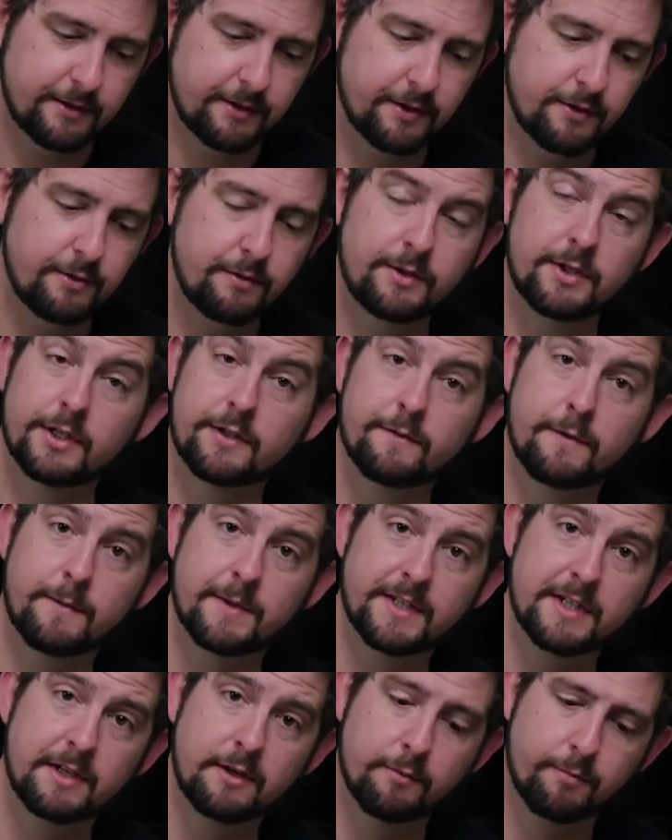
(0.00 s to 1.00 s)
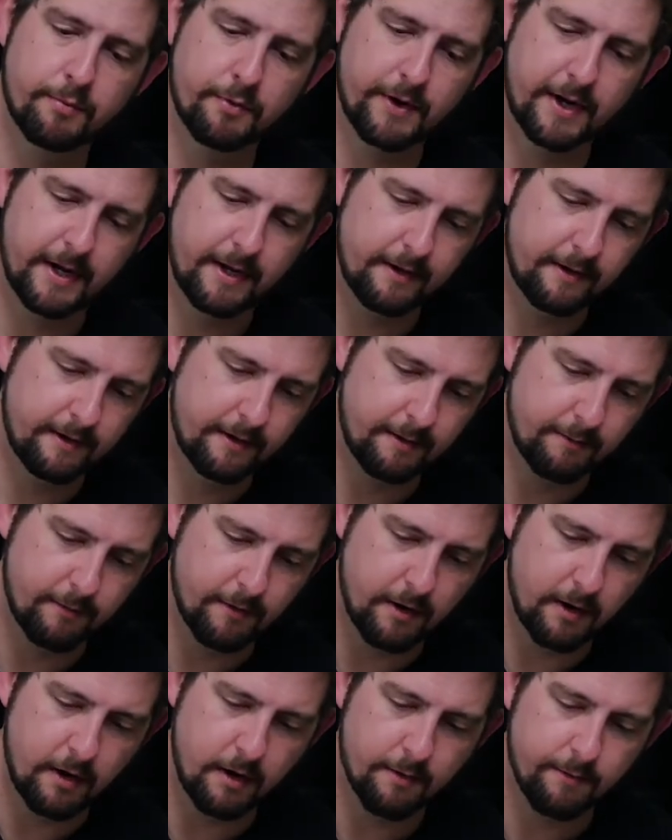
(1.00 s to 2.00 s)
too, just from a single print, that
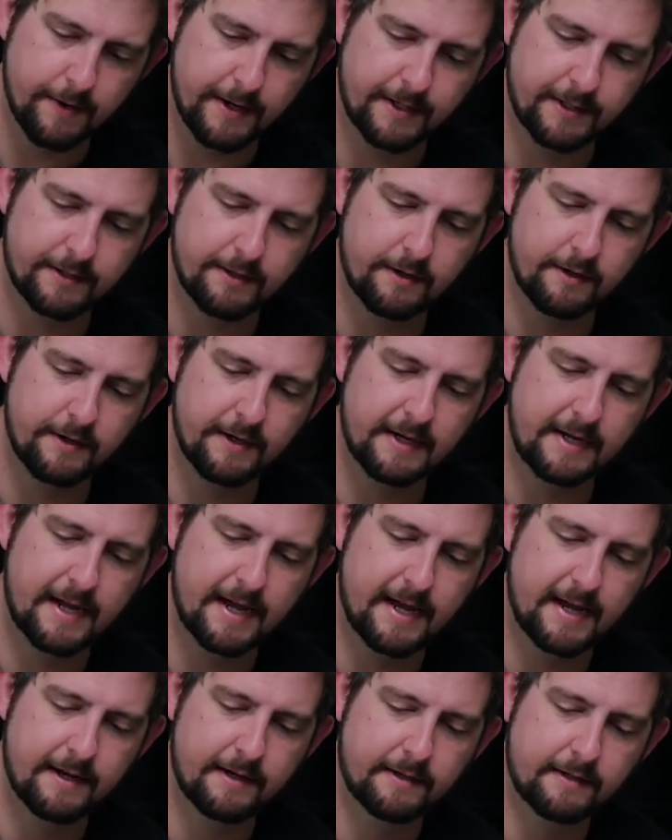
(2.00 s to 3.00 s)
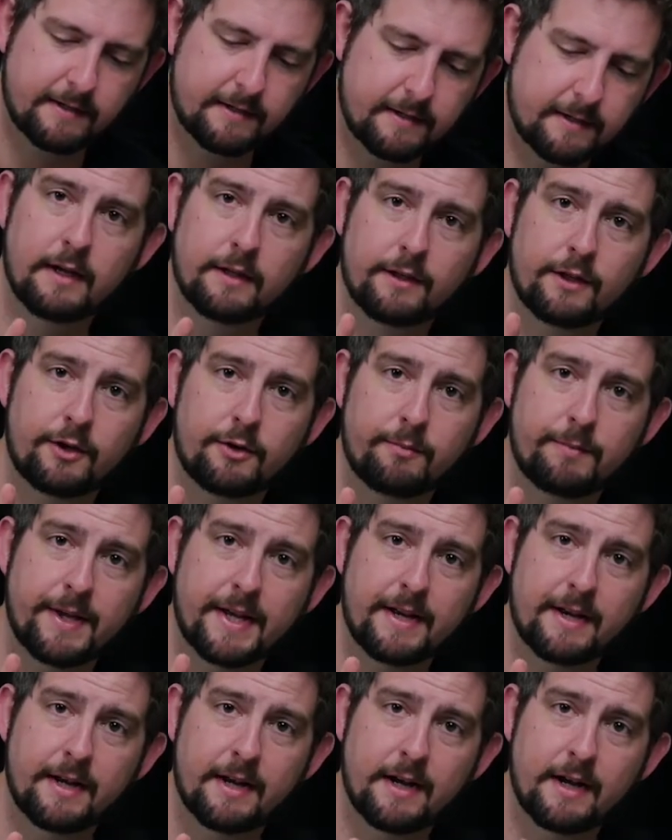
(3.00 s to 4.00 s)
we're already starting to get a little
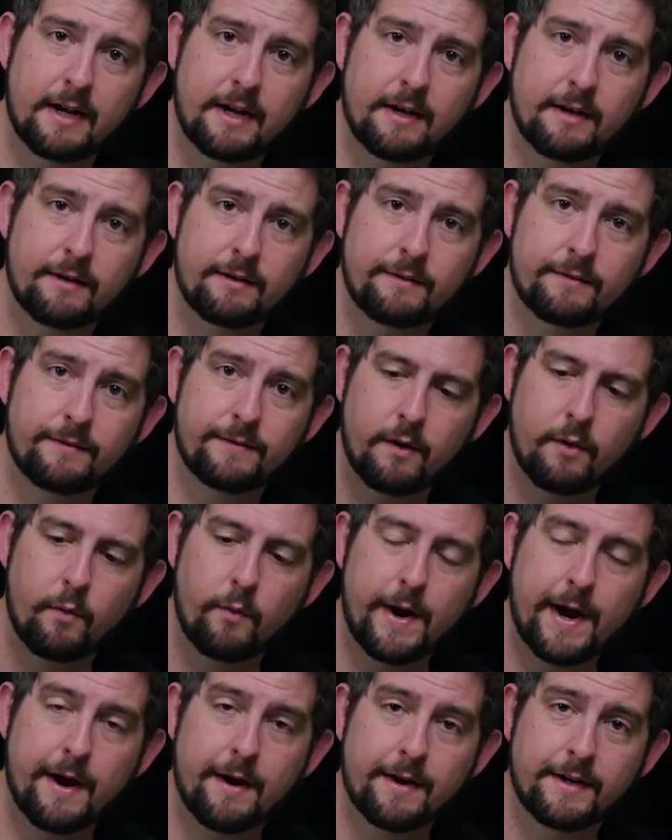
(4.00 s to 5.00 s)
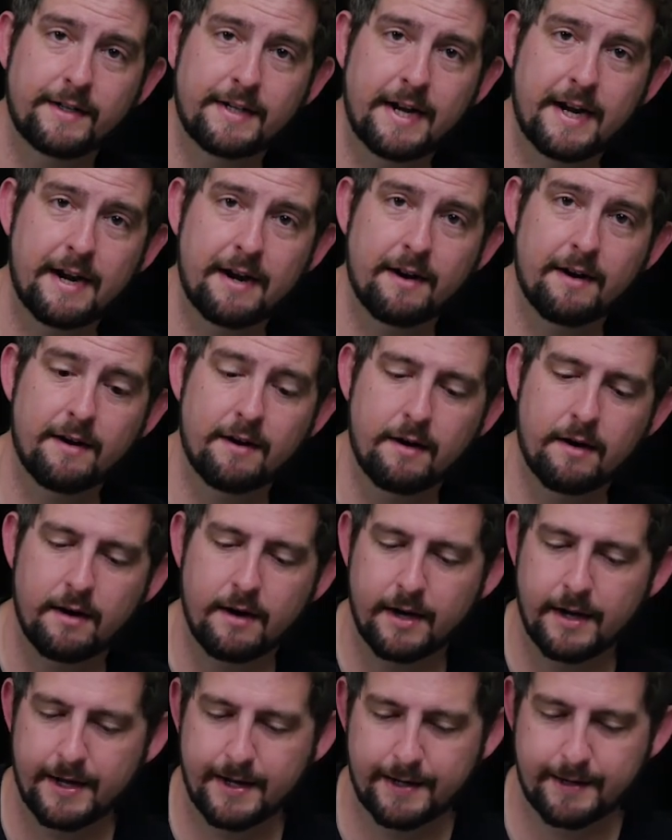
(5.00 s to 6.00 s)
bit of wear and tear
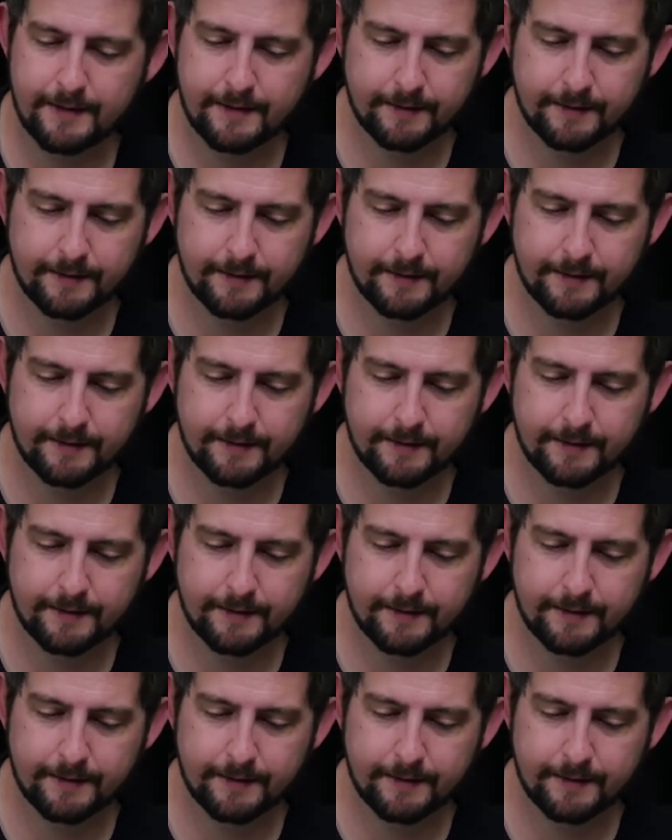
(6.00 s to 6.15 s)
on